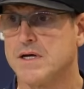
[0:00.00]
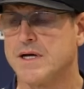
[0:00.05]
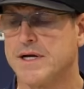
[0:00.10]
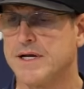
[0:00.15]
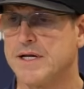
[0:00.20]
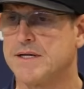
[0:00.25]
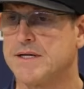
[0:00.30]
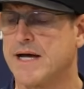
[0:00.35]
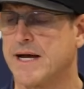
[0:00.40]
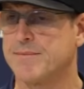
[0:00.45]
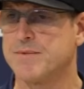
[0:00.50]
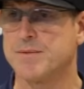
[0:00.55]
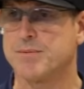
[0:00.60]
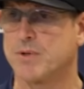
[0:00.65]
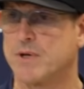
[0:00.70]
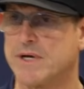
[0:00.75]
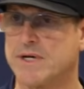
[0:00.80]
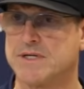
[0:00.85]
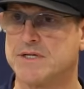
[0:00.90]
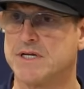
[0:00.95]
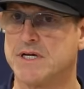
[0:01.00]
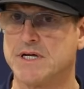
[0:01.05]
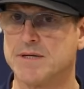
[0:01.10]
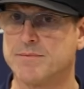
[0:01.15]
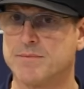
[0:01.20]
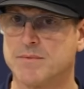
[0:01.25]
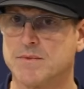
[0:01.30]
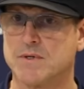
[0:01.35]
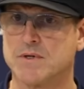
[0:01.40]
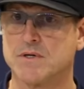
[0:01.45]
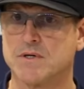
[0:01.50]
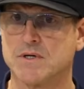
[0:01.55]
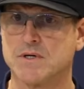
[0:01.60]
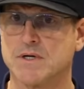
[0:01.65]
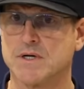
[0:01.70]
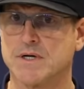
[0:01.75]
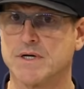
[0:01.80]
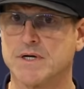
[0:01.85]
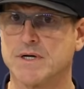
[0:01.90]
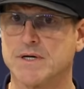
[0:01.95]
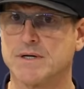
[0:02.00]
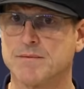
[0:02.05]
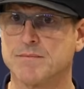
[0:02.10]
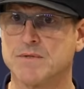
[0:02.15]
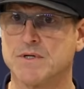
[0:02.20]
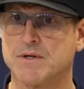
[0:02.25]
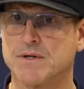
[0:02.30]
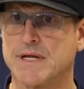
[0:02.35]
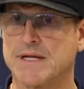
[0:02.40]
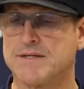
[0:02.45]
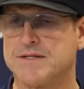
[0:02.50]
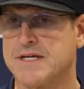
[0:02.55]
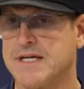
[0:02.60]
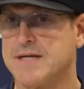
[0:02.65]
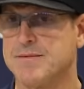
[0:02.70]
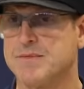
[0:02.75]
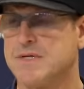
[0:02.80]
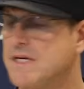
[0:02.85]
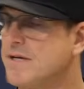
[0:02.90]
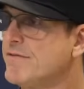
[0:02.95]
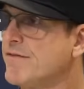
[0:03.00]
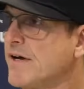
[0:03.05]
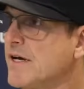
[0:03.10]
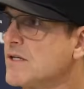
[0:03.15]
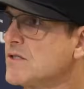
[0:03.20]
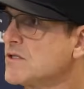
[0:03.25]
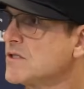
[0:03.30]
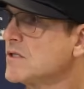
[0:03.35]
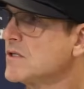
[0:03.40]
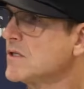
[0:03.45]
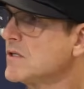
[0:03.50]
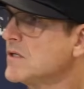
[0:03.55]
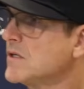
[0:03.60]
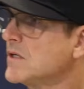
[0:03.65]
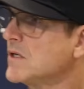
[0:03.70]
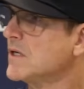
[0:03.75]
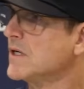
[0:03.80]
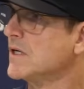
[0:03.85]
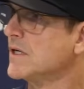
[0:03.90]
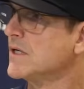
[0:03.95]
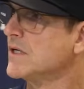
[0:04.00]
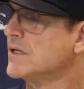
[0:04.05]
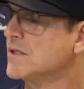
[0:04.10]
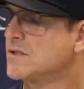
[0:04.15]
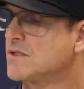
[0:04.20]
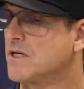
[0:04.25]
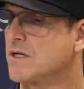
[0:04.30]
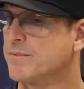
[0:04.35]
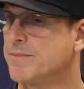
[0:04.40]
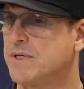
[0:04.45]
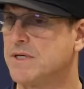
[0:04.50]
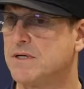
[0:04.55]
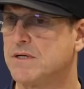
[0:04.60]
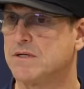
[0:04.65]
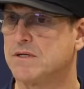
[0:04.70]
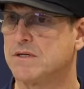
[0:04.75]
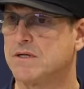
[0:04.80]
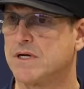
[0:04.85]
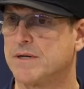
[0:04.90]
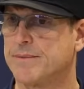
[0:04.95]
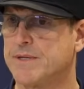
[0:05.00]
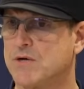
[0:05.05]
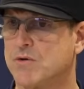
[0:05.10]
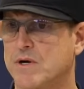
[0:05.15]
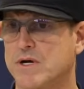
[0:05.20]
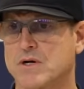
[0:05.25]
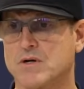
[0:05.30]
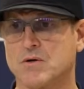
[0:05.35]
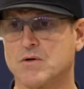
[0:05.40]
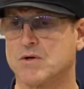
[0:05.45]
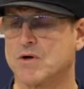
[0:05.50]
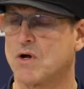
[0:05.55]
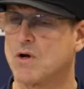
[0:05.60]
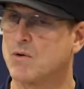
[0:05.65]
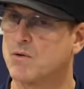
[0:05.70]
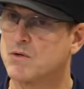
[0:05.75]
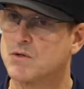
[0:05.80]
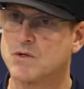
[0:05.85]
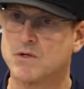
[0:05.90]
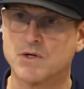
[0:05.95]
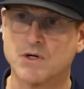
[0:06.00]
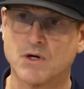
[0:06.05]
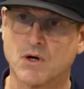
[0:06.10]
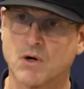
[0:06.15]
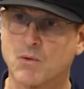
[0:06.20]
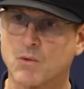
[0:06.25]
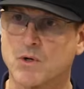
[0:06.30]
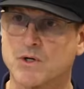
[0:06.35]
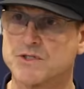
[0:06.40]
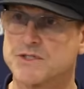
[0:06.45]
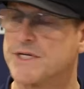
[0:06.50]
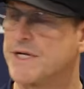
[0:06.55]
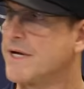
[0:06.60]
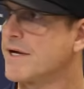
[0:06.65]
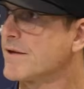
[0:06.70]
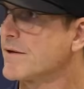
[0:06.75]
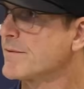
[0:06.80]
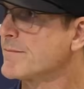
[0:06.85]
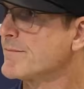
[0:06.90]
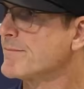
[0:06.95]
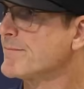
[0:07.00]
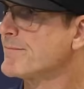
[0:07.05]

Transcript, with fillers: any time you play a team, uh, you know, that team defense uh, is going to be going to be critical. It all it all works together.